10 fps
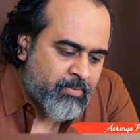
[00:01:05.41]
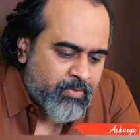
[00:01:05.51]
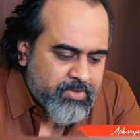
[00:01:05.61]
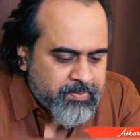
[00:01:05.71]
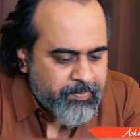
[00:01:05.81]

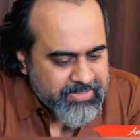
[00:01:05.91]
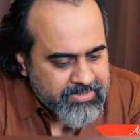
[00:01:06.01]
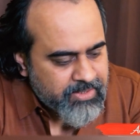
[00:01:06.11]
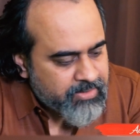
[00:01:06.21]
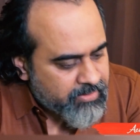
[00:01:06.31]
was
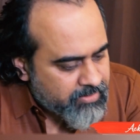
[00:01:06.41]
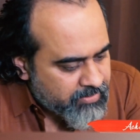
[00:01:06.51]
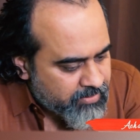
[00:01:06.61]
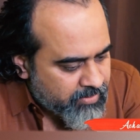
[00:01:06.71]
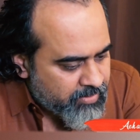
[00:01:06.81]
present
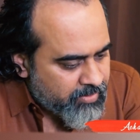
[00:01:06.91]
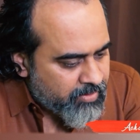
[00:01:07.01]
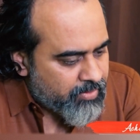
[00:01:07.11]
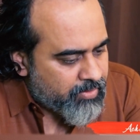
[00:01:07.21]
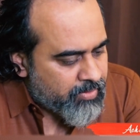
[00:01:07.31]

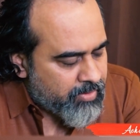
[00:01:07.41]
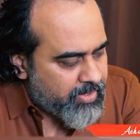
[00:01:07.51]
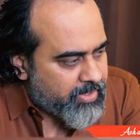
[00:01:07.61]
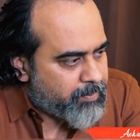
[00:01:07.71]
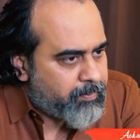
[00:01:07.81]
in